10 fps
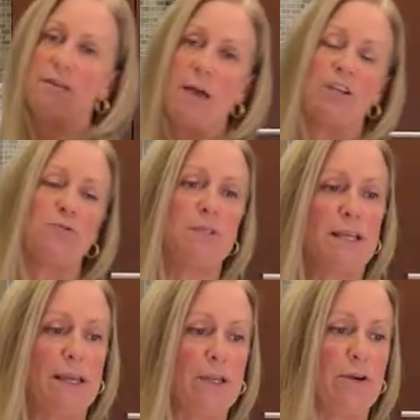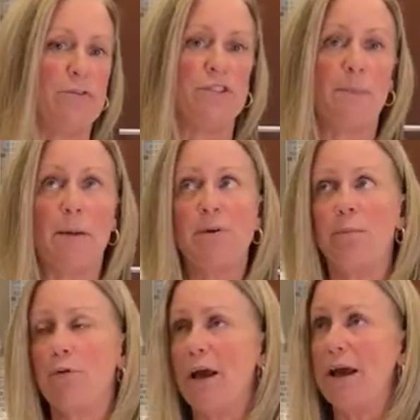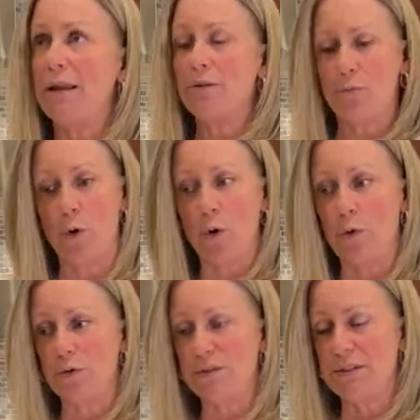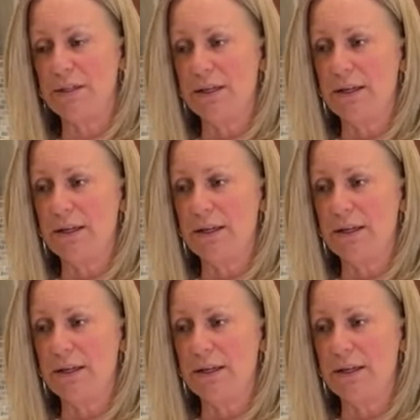the mashed potatoes, the pumpkin bread, the rolls.